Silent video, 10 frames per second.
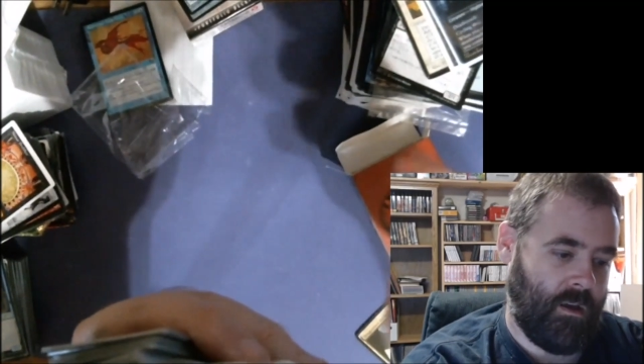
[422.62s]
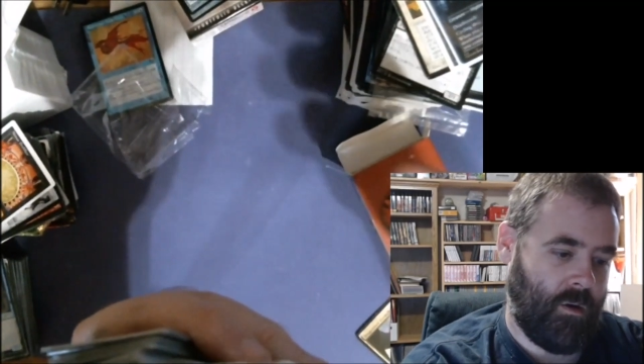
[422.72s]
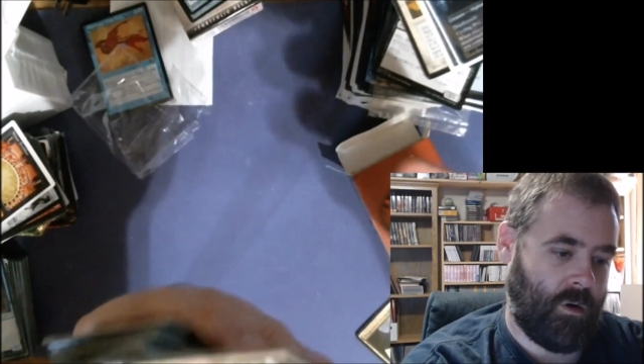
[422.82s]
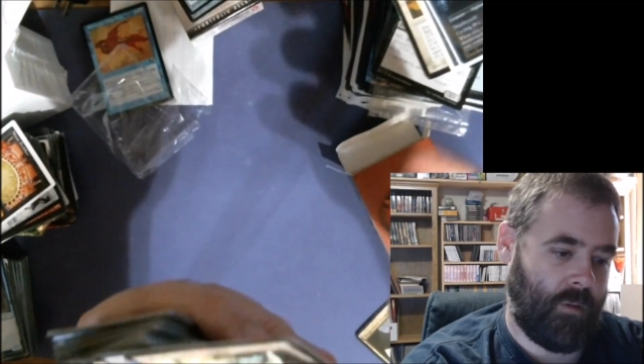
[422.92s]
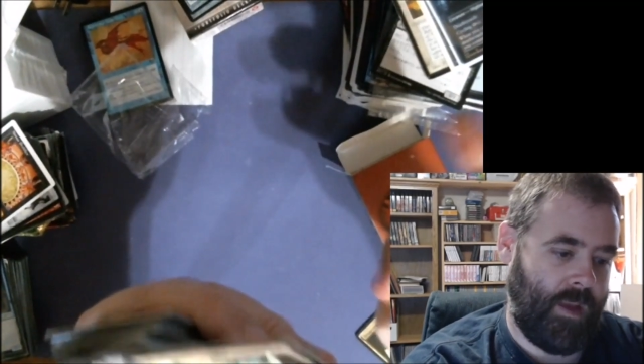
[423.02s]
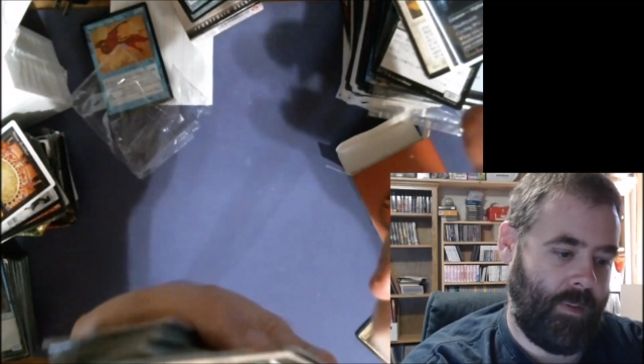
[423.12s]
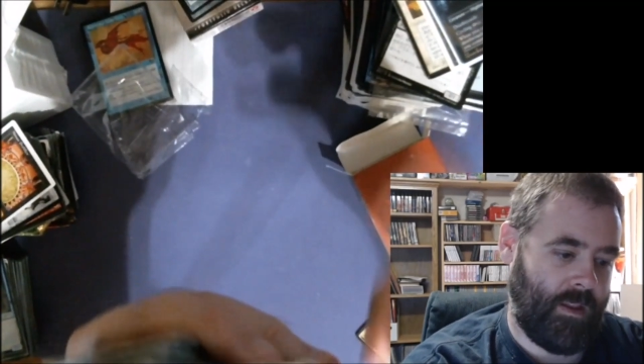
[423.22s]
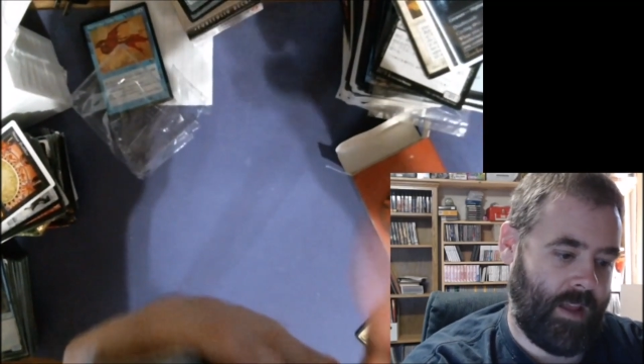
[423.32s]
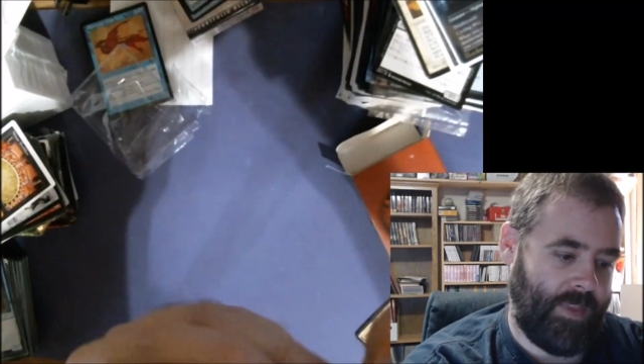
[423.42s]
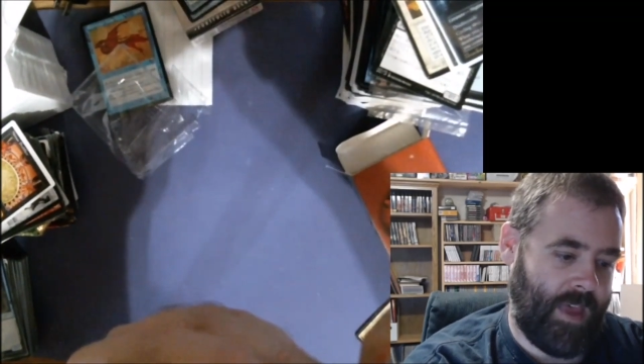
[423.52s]
or maybe
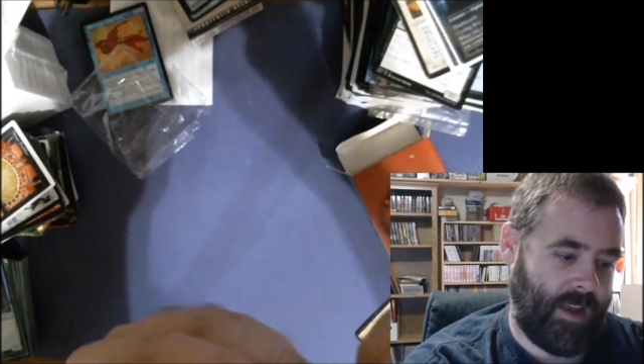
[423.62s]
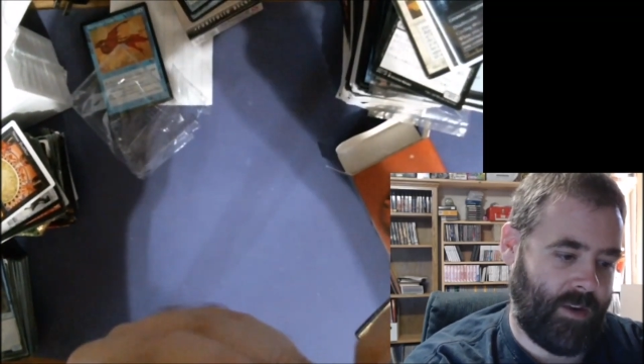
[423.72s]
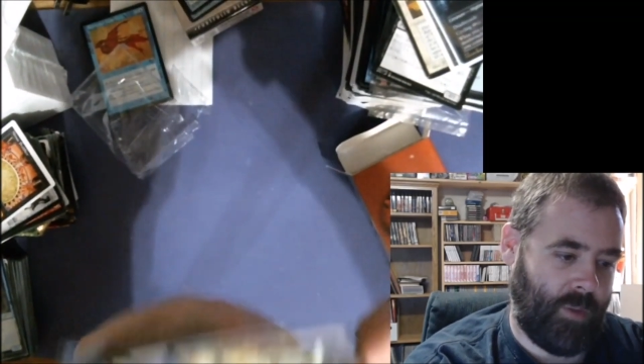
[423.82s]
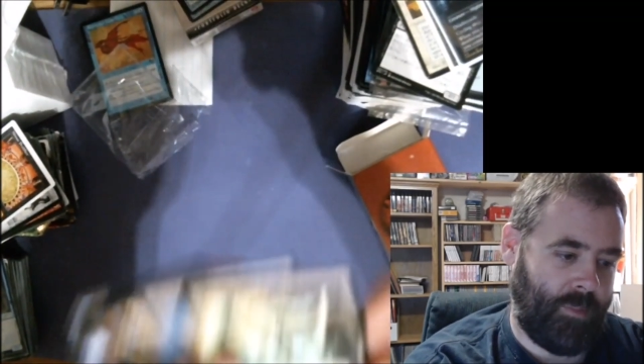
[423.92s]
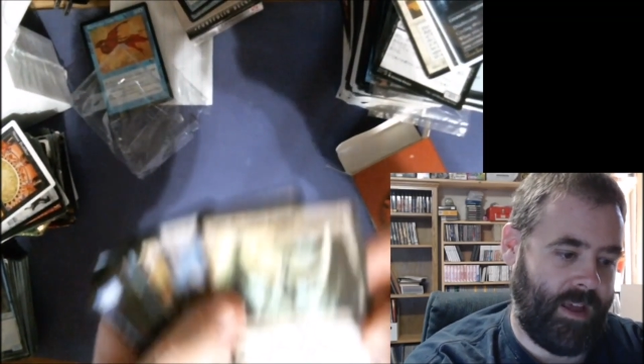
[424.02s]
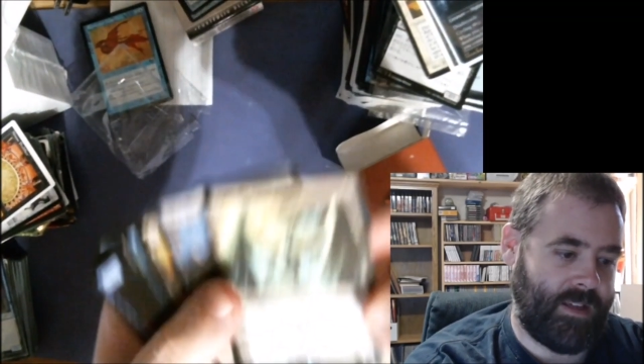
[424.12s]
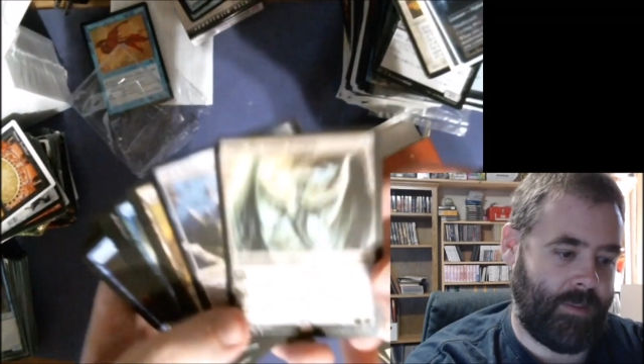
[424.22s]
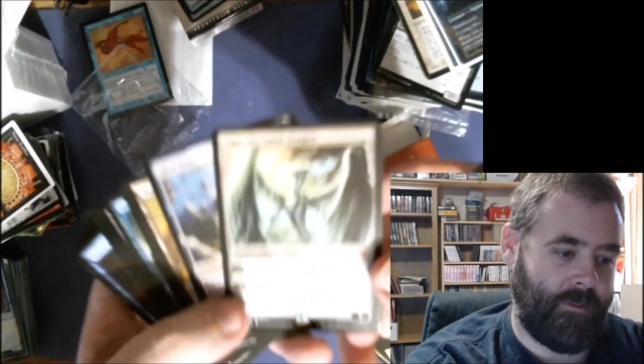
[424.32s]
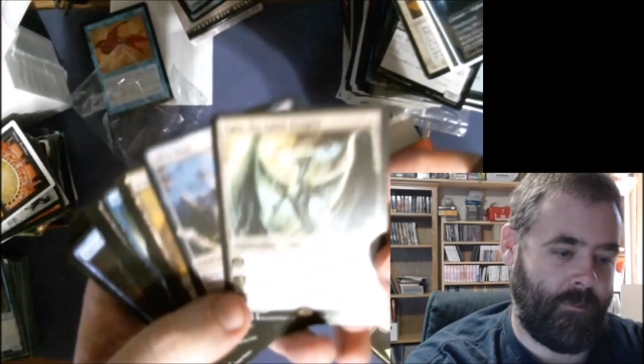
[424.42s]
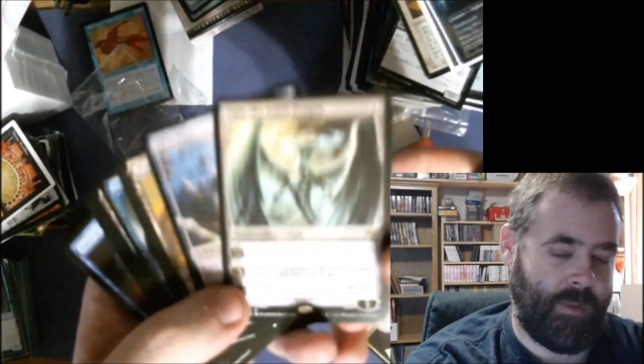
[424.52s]
like they had to replace
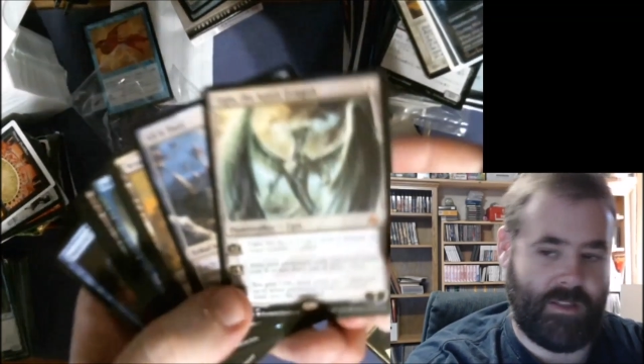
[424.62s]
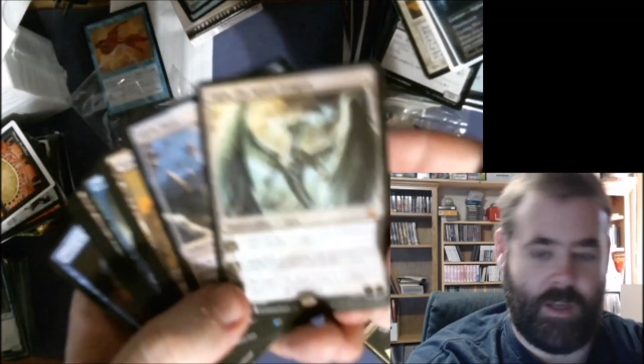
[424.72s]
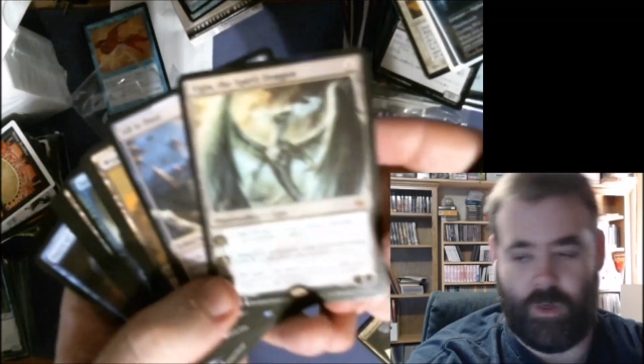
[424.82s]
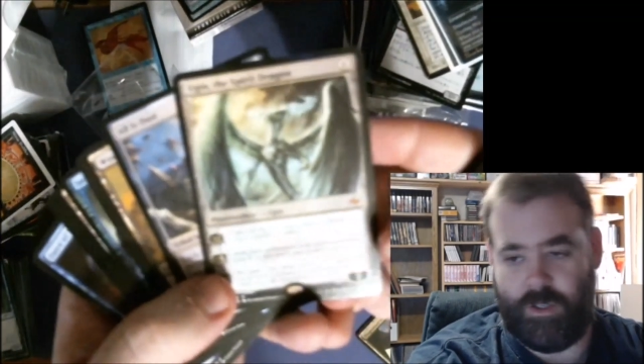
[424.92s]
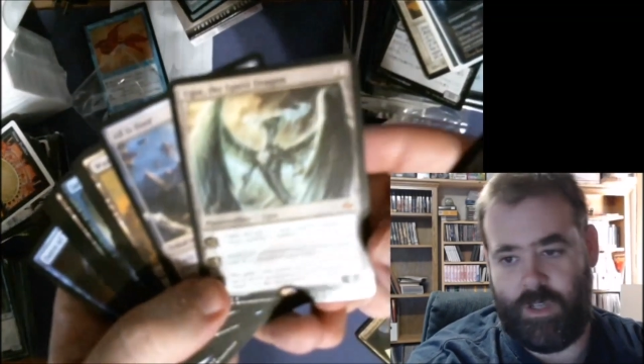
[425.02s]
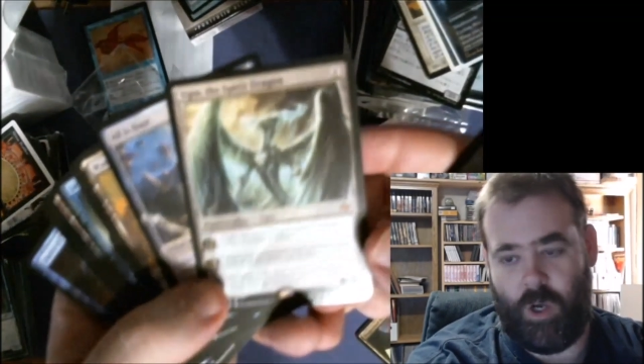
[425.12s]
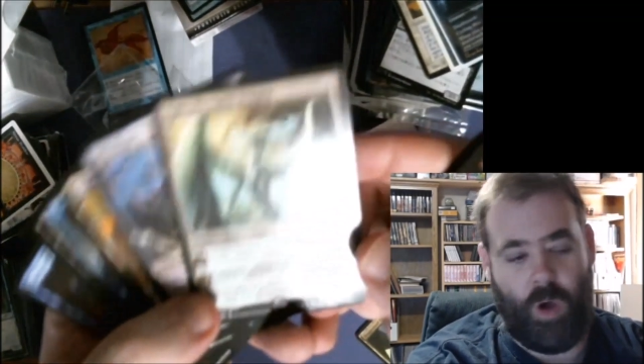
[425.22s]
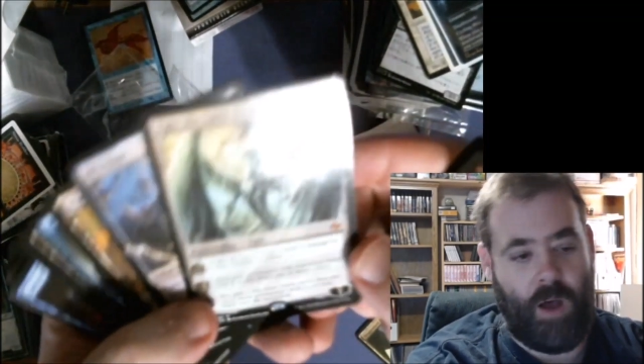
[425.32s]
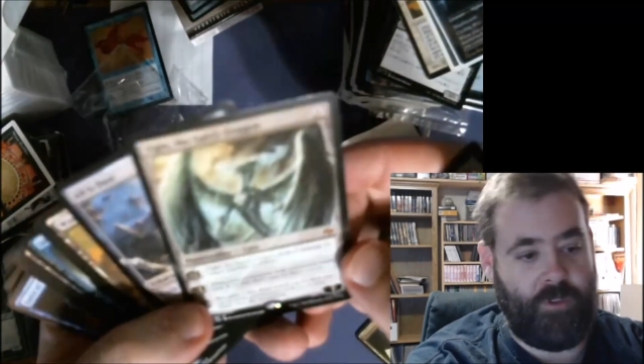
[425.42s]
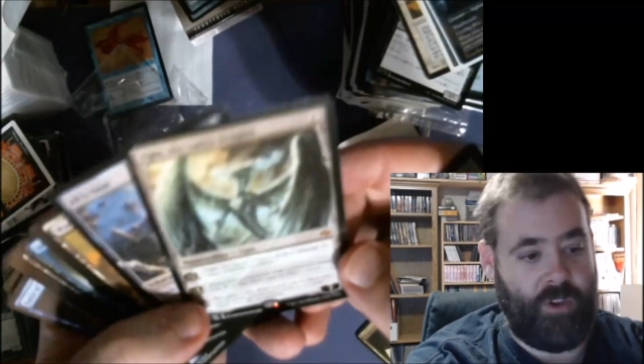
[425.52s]
some of them because they were so
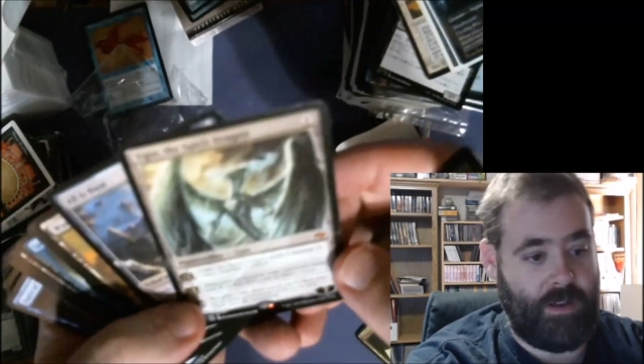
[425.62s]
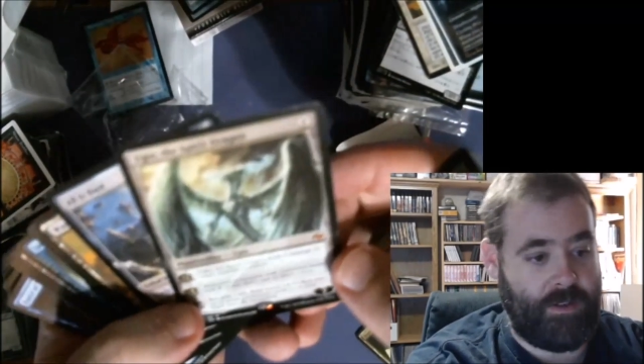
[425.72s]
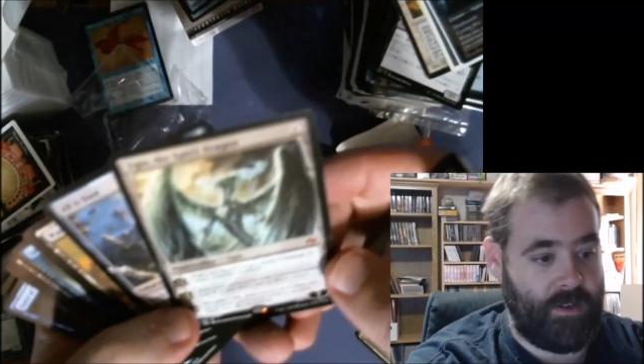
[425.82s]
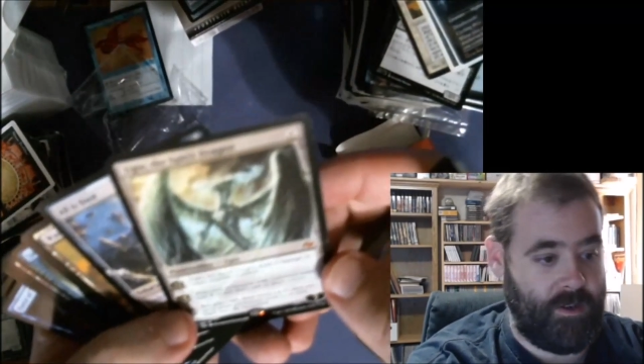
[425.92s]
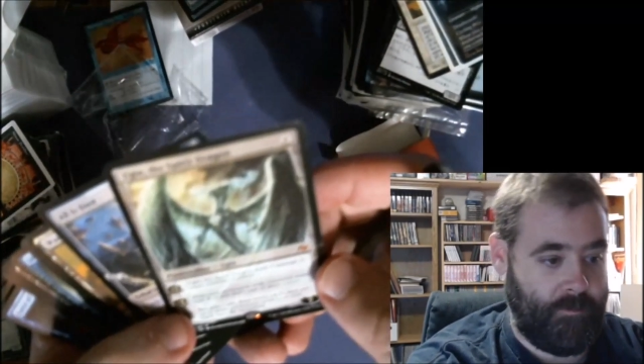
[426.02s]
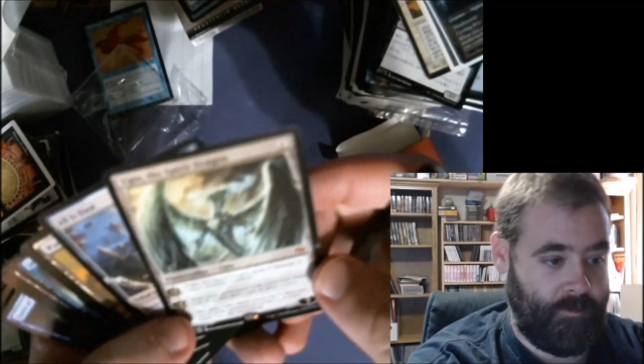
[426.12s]
off center.